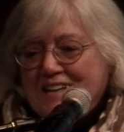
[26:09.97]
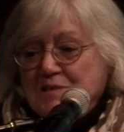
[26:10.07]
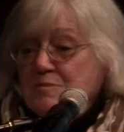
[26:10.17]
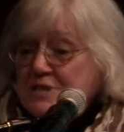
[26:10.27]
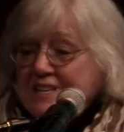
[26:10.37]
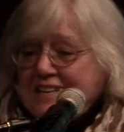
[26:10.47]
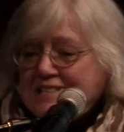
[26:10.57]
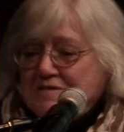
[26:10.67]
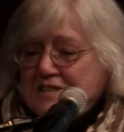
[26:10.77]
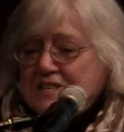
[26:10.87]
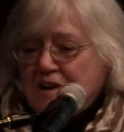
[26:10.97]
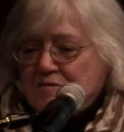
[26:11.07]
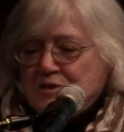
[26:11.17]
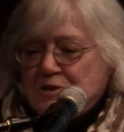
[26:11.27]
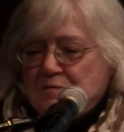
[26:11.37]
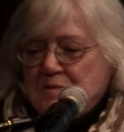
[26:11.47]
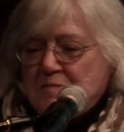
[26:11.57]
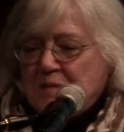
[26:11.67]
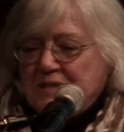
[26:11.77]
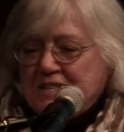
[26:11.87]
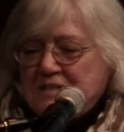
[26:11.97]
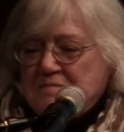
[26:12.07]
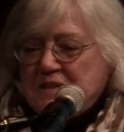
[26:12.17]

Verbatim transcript: the proceedings of this conference could be published,